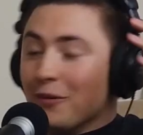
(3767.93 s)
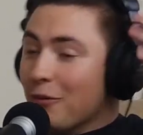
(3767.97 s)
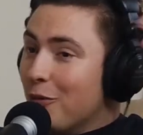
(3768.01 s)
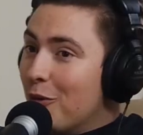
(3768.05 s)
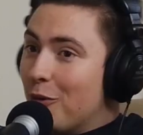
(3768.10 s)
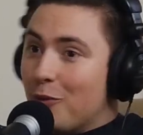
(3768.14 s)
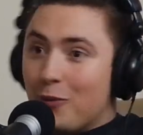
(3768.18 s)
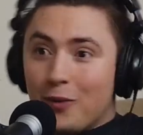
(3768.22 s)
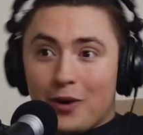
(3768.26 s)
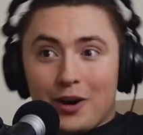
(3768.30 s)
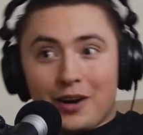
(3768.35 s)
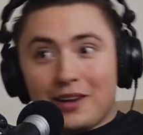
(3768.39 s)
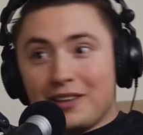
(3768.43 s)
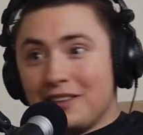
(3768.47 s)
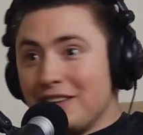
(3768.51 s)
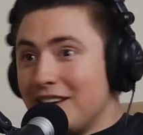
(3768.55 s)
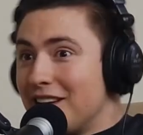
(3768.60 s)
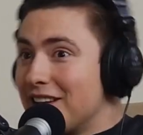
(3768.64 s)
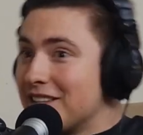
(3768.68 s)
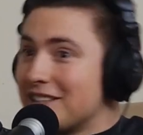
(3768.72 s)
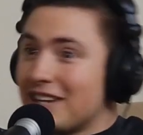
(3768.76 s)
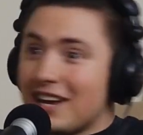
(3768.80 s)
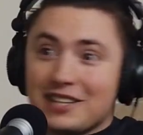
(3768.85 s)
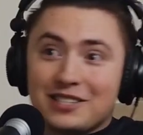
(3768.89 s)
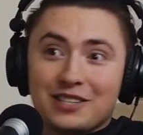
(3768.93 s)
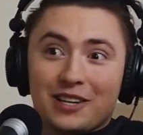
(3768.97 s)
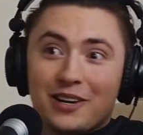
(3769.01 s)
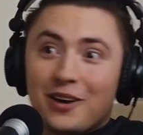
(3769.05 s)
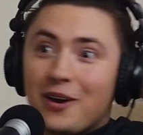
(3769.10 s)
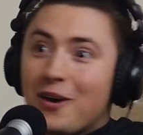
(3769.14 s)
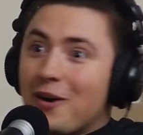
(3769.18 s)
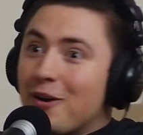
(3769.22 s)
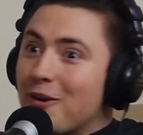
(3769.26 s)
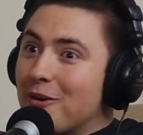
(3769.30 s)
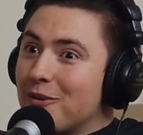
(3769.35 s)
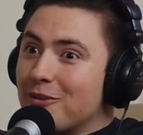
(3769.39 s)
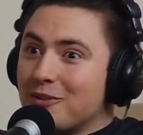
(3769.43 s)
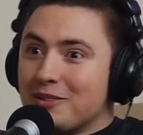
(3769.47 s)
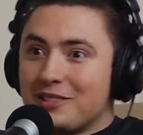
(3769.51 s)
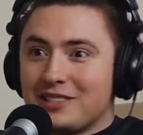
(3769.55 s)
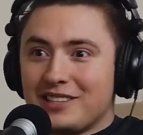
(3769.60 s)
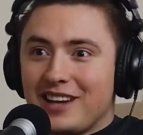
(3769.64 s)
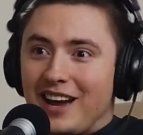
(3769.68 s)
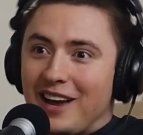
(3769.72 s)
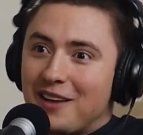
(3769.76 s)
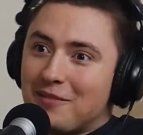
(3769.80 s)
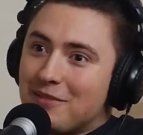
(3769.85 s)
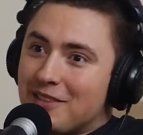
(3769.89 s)
we'll work things as it goes
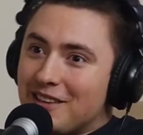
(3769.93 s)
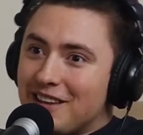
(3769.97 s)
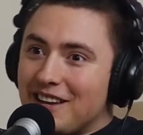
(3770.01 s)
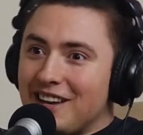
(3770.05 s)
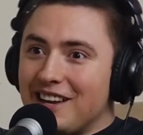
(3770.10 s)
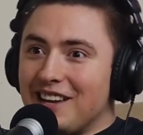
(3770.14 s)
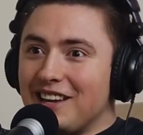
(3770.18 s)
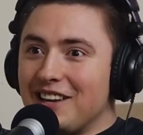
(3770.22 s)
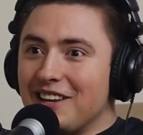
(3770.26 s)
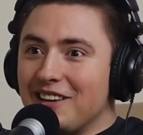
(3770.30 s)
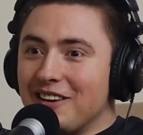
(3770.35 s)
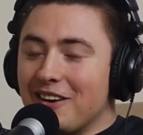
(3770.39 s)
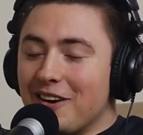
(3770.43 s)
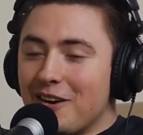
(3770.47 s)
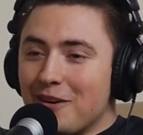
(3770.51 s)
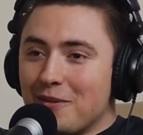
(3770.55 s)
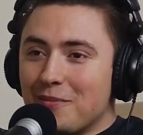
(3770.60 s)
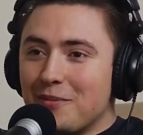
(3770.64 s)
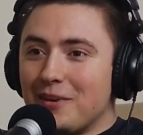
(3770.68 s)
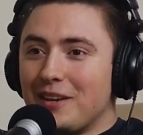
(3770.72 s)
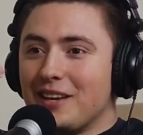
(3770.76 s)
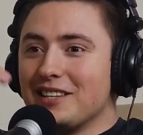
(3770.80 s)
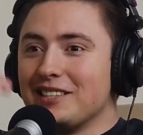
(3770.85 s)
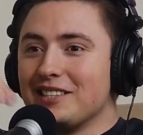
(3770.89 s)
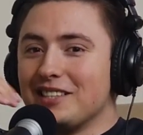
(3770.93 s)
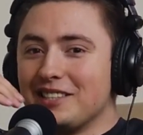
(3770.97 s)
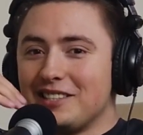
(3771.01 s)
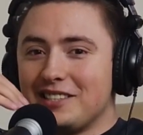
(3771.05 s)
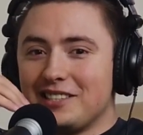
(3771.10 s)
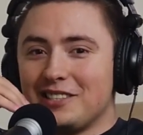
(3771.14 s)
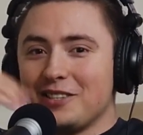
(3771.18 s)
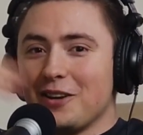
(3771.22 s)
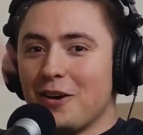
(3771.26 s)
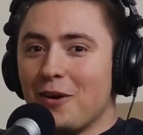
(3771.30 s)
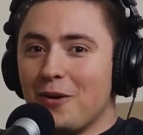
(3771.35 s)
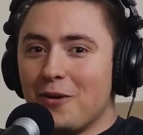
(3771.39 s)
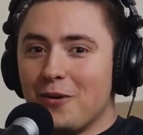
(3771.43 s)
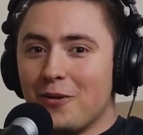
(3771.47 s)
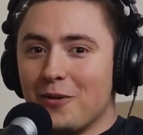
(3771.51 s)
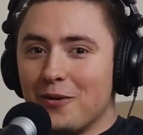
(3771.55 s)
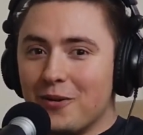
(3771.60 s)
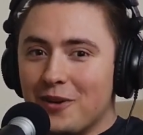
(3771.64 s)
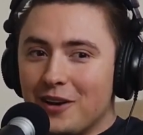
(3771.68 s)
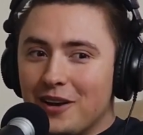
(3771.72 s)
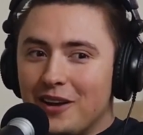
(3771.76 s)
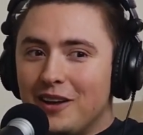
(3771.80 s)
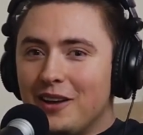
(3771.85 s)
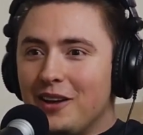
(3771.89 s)
type thing, you know, because it's
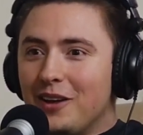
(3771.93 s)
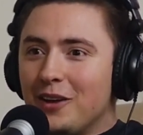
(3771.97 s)
so